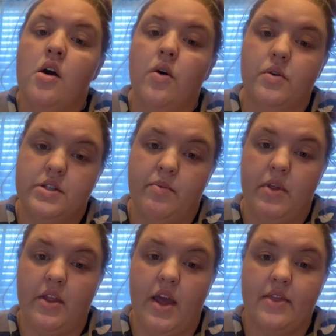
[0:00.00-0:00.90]
or
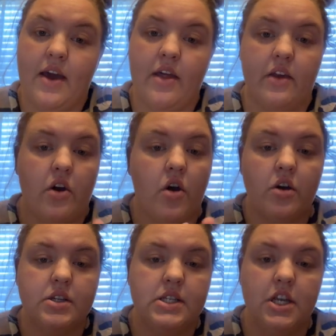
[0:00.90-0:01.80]
something like that, like an
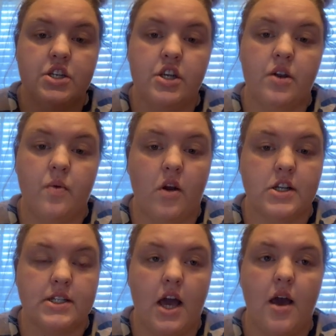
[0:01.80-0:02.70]
art station where
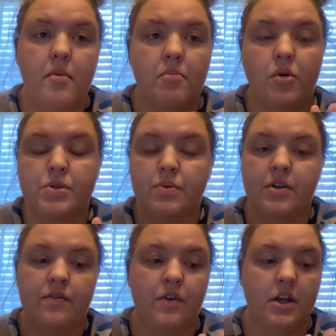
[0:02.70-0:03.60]
it's got multiple
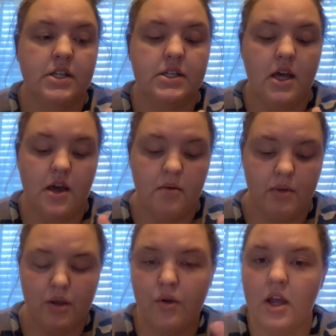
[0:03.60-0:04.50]
different
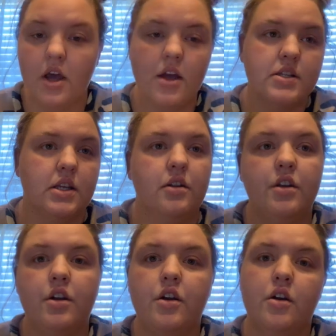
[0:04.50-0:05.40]
crayons and
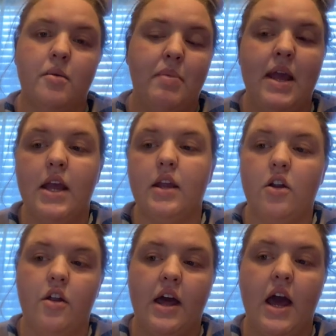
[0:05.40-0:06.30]
glitter and paint and
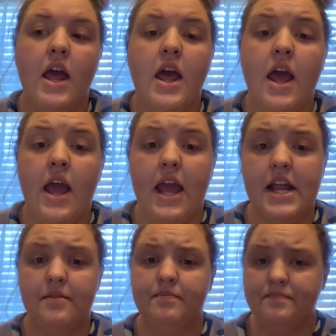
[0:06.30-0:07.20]
all that.
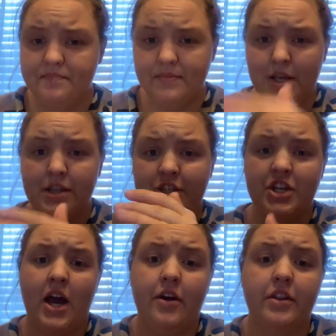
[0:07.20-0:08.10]
And the
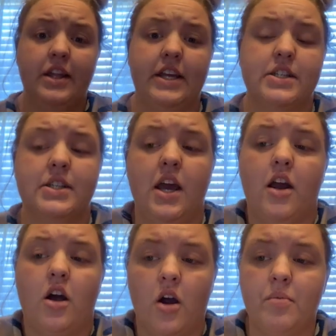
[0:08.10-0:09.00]
child leads
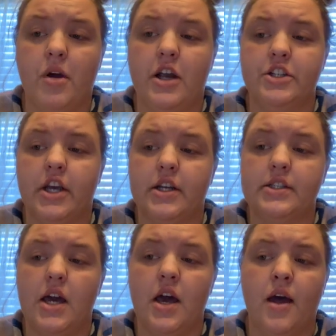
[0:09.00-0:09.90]
their art project.
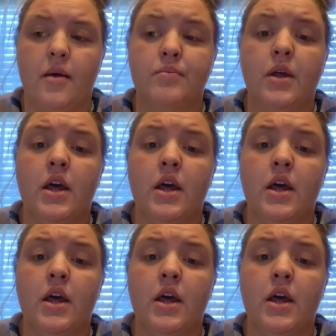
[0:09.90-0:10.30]
In